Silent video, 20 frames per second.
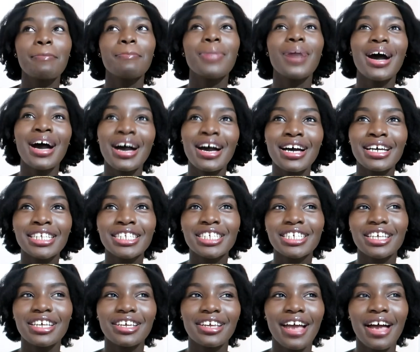But,
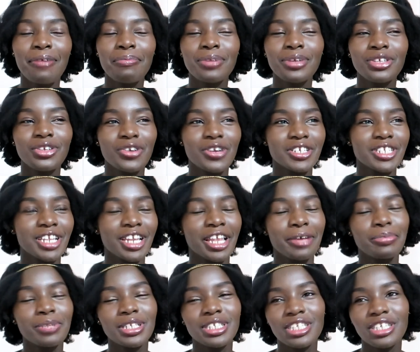I mean, you're a
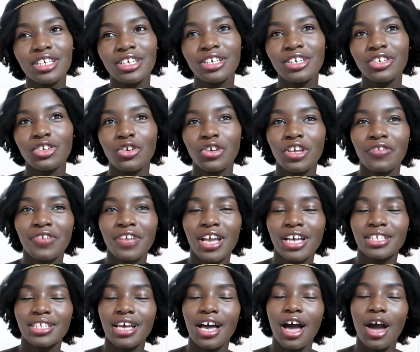celebrity, you're giving
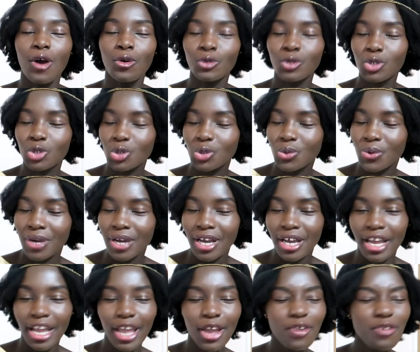us a house
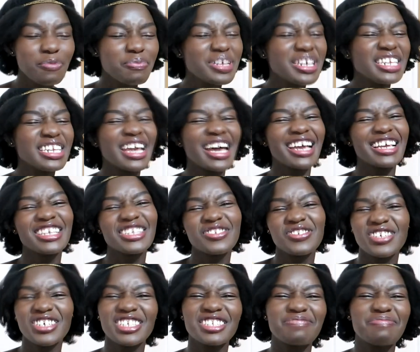tour. It would be nice
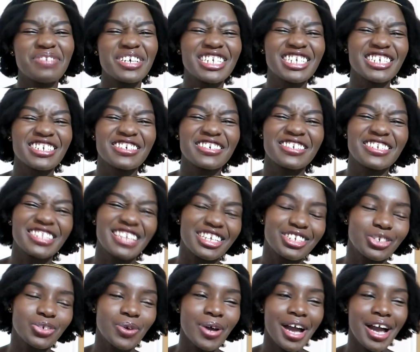to just mention
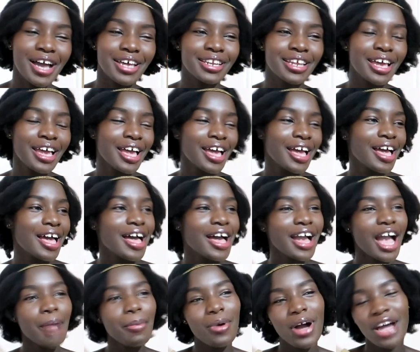that you had a
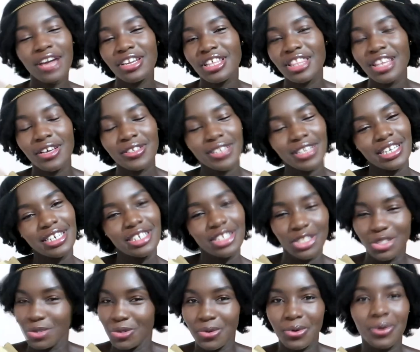couple hundred thousand
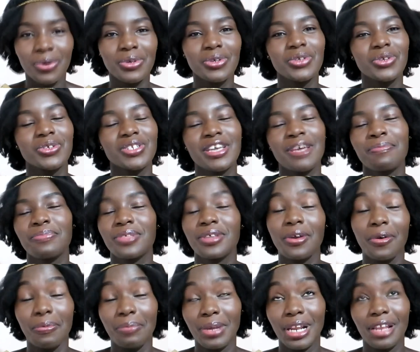euros or
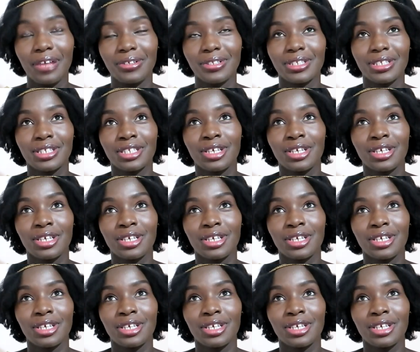something, or million,